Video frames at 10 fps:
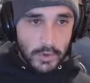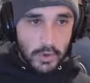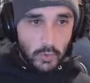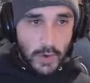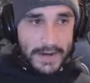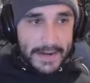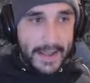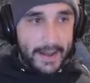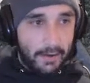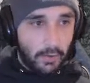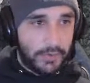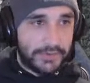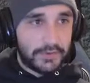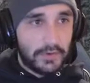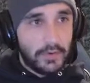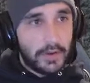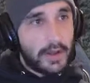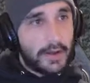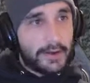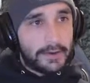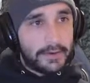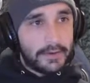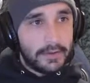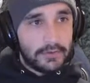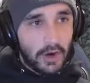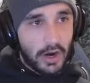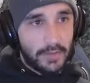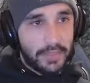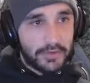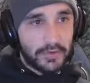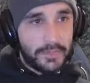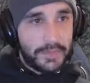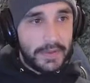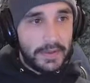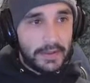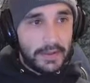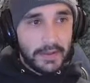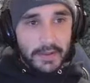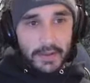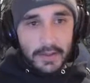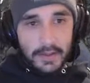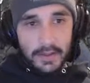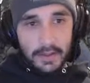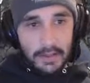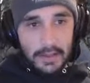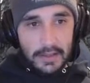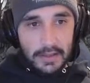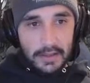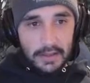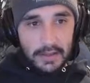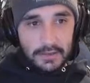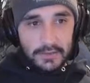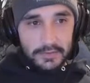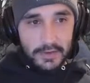Right now, what's going on is Arma 3P is